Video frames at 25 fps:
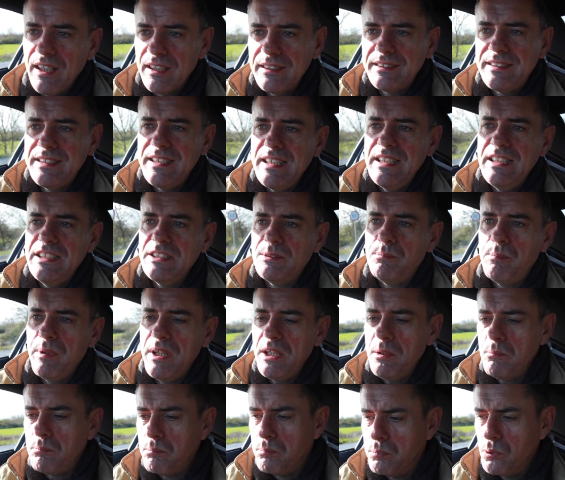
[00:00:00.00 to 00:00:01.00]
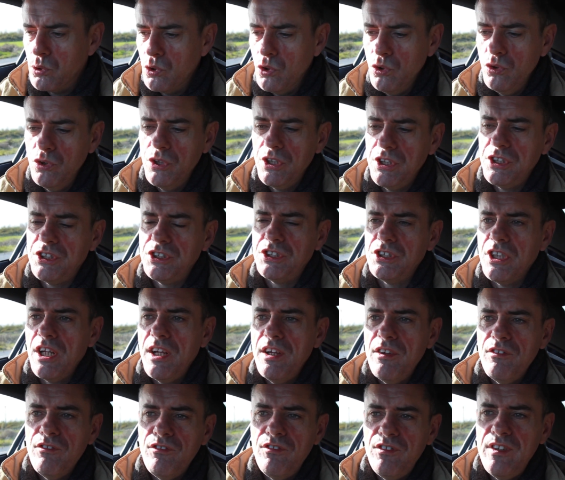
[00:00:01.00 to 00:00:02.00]
Not these big
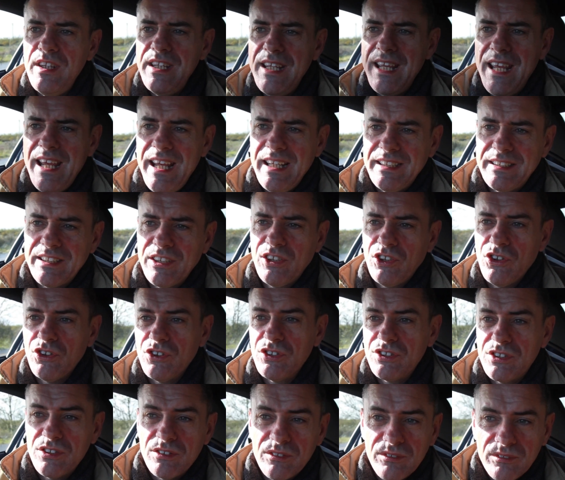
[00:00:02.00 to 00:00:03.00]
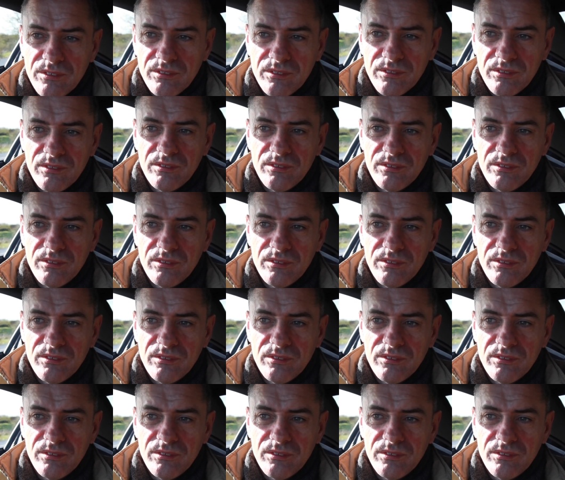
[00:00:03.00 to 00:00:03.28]
brutish V8 that goes,